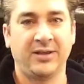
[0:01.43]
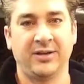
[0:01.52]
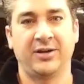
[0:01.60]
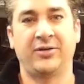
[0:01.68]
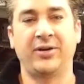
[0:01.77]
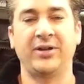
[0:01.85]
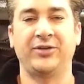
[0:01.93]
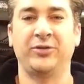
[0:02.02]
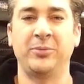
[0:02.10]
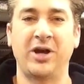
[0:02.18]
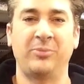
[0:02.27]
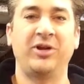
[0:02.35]
Alright, so
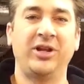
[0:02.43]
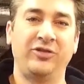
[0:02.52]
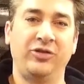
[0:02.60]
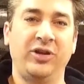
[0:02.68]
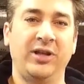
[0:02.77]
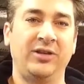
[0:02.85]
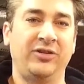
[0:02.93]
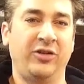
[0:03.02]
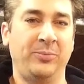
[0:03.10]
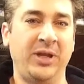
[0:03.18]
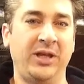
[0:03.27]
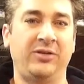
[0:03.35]
now I'm ready to get into the
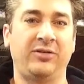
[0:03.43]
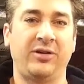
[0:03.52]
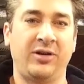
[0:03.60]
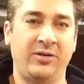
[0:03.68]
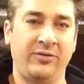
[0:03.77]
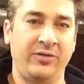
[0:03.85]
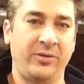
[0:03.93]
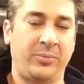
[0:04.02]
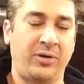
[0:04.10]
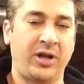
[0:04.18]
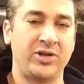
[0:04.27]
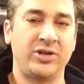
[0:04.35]
meat of the
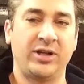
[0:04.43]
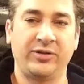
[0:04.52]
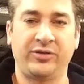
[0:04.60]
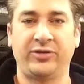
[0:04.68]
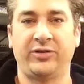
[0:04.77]
project.